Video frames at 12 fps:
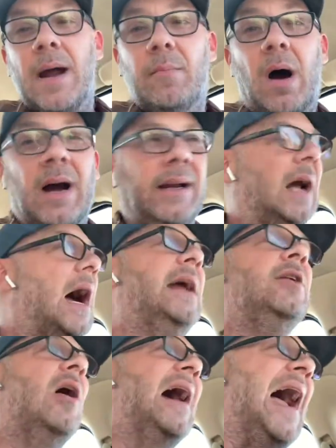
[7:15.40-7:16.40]
mind, I
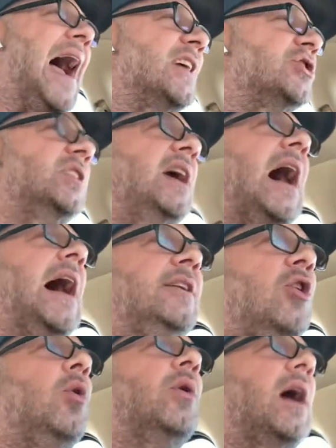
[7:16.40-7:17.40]
know a
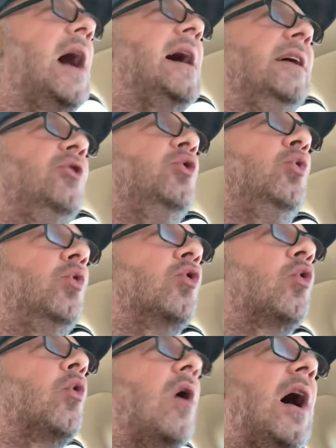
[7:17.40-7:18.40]
guy who
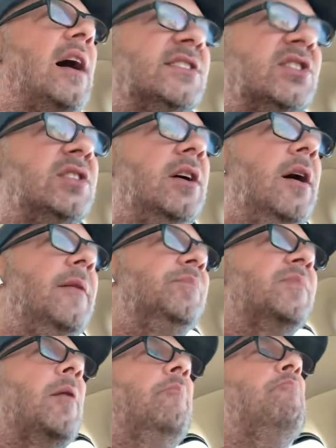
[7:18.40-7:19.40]
crossed
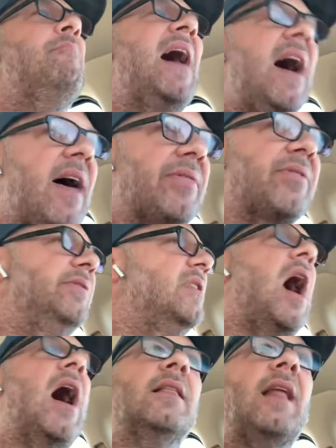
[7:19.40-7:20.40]
meth,
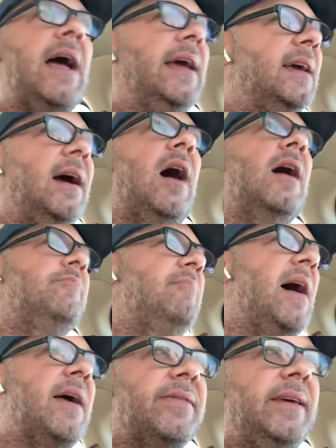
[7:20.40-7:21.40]
not like
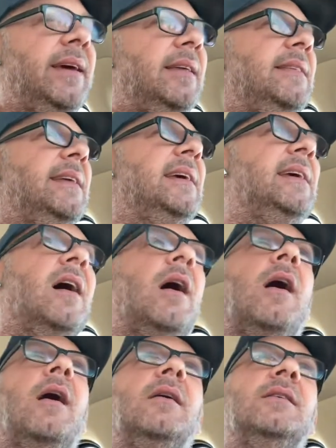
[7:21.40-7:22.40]
meth in the,
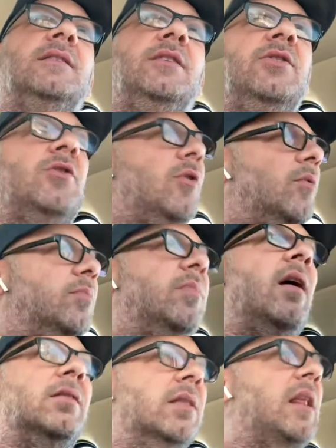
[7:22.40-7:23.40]
you know,
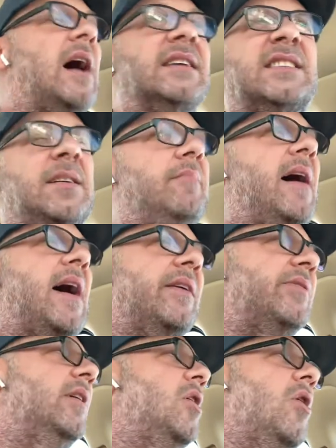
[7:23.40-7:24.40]
lots of meth,